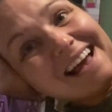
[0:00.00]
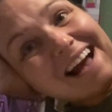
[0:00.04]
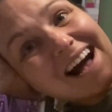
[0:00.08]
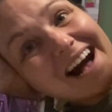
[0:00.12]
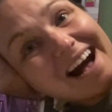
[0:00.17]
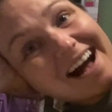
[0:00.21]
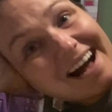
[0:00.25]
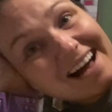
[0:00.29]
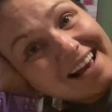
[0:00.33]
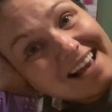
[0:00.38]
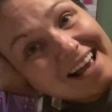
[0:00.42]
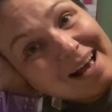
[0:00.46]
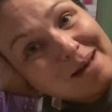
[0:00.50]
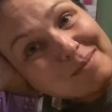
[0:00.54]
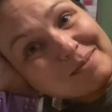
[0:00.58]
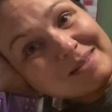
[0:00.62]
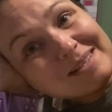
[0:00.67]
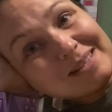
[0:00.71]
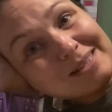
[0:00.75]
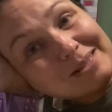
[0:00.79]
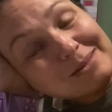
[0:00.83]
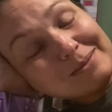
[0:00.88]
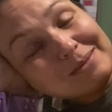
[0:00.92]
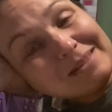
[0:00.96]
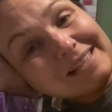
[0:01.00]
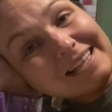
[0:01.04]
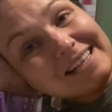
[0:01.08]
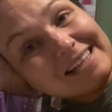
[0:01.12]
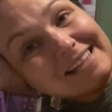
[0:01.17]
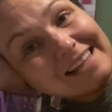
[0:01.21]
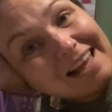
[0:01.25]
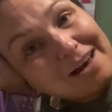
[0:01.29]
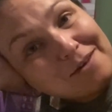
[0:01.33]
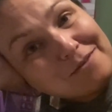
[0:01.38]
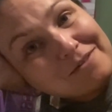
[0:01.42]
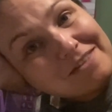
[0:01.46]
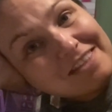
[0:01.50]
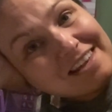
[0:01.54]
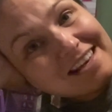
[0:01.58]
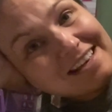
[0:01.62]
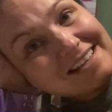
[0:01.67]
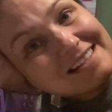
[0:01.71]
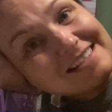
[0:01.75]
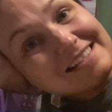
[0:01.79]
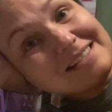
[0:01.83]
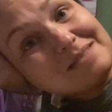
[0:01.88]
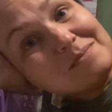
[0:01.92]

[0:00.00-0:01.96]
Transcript: I absolutely love this.